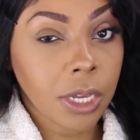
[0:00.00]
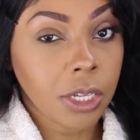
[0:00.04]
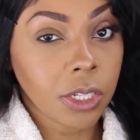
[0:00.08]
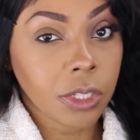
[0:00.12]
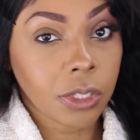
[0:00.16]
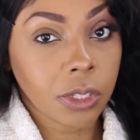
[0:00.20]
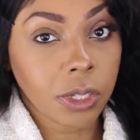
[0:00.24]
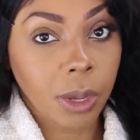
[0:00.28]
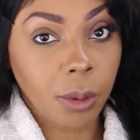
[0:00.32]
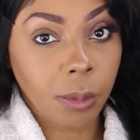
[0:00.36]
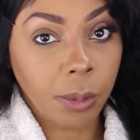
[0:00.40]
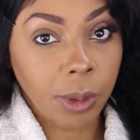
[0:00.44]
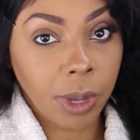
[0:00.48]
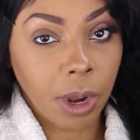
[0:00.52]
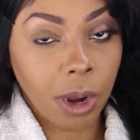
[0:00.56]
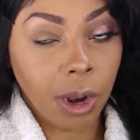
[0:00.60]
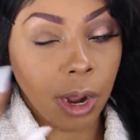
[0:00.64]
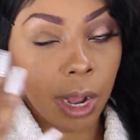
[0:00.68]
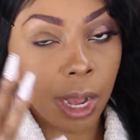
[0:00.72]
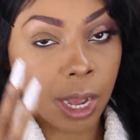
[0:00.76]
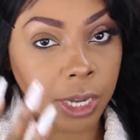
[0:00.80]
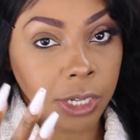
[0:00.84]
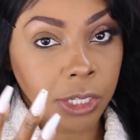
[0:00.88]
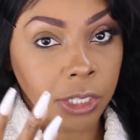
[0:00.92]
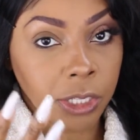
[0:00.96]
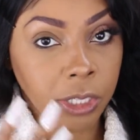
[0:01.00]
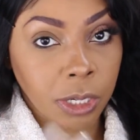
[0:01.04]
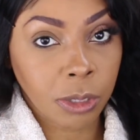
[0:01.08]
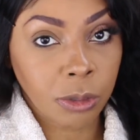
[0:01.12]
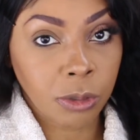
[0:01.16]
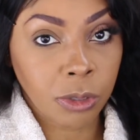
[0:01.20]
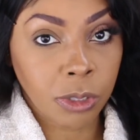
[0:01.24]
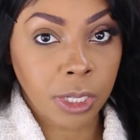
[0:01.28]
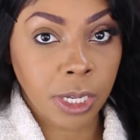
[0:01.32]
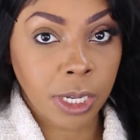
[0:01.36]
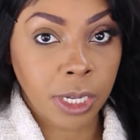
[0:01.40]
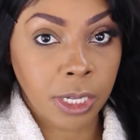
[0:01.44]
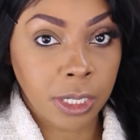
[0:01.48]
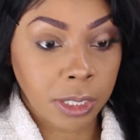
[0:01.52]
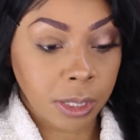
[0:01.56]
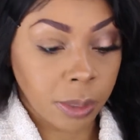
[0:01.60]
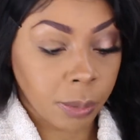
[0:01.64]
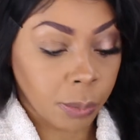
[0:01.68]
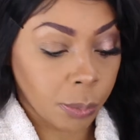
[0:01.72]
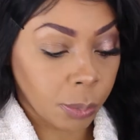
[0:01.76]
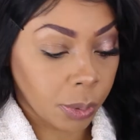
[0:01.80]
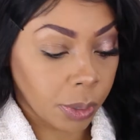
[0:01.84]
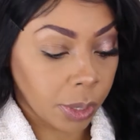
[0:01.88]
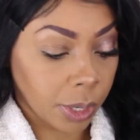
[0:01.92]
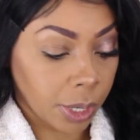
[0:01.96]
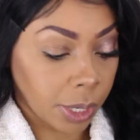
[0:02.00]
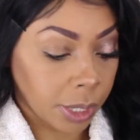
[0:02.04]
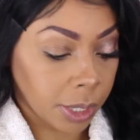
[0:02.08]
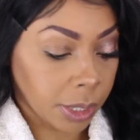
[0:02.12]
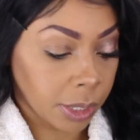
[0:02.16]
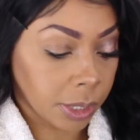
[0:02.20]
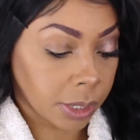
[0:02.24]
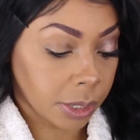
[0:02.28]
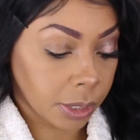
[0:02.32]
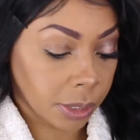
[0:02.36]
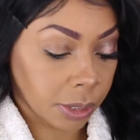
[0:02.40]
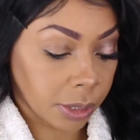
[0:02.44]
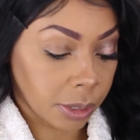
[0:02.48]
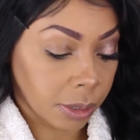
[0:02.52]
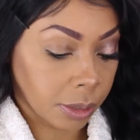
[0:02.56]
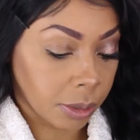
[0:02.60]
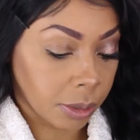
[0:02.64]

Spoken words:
so that way our eyeshadow stays in place.